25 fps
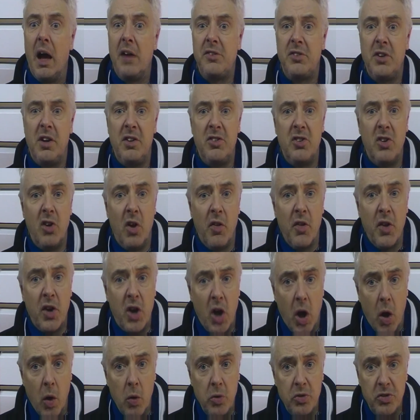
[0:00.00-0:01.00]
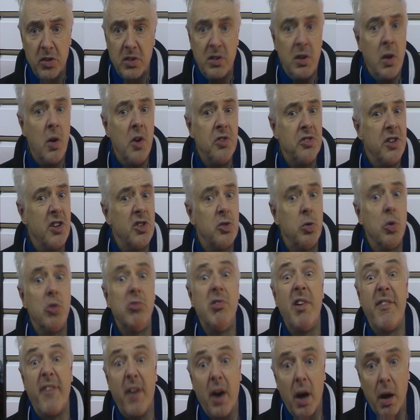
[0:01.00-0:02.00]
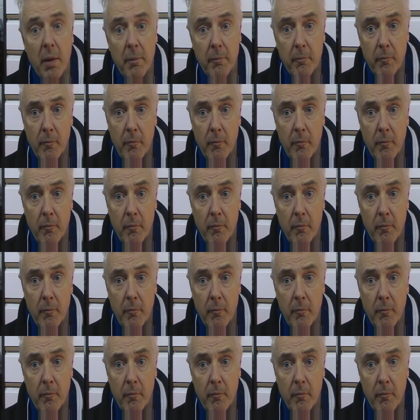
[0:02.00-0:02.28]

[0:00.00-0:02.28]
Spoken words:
I said, is it on the coast? He said, no, it's next to a river.